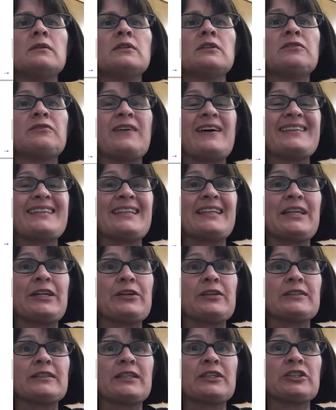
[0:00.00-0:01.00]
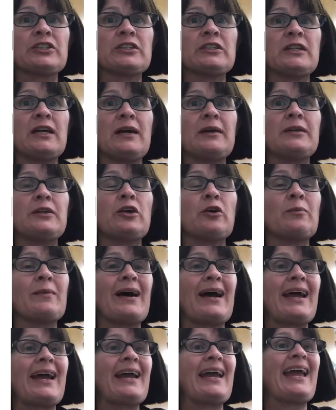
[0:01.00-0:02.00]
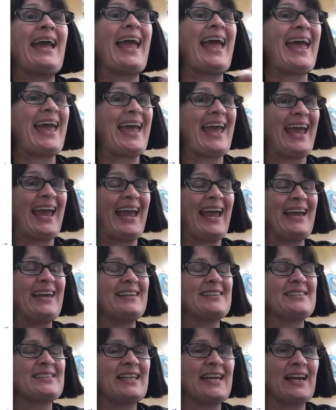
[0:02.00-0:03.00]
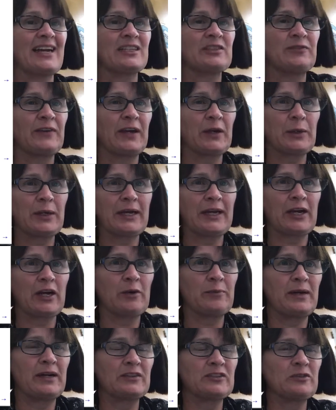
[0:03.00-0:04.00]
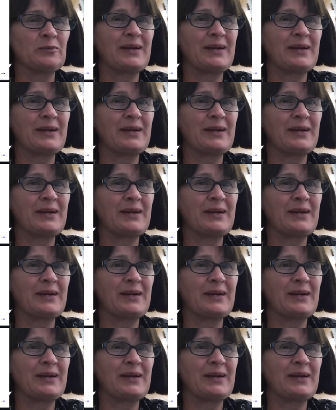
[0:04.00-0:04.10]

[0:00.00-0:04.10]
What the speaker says: to find the linearization, I know my a is the x value I care about,